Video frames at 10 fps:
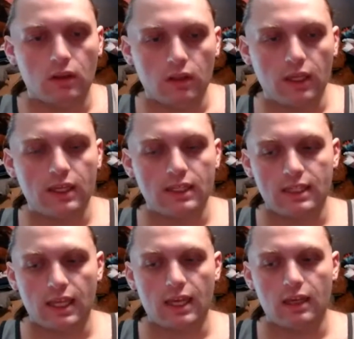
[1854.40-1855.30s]
like I
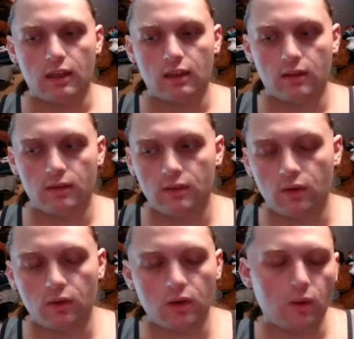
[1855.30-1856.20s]
said,
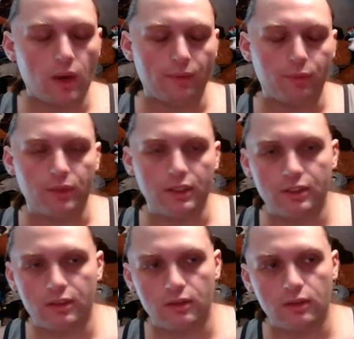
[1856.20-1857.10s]
don't go after
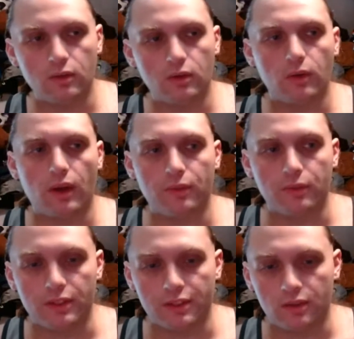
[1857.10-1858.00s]
this
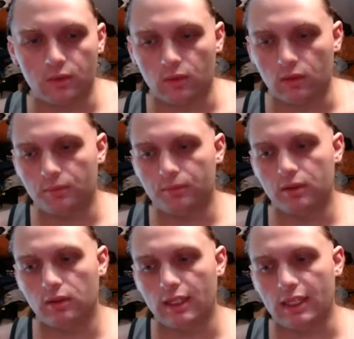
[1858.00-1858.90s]
school,
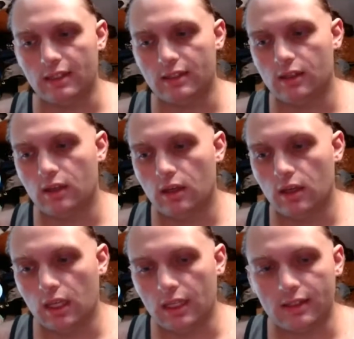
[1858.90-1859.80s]
please.
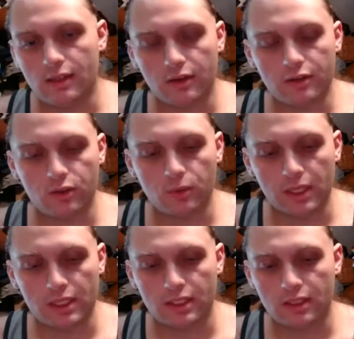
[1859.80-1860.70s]
It's their
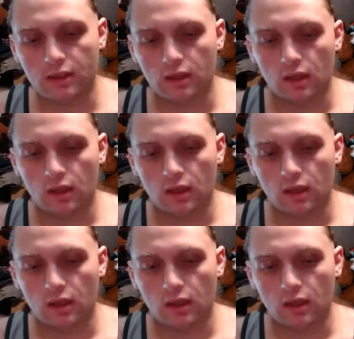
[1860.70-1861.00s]
choice,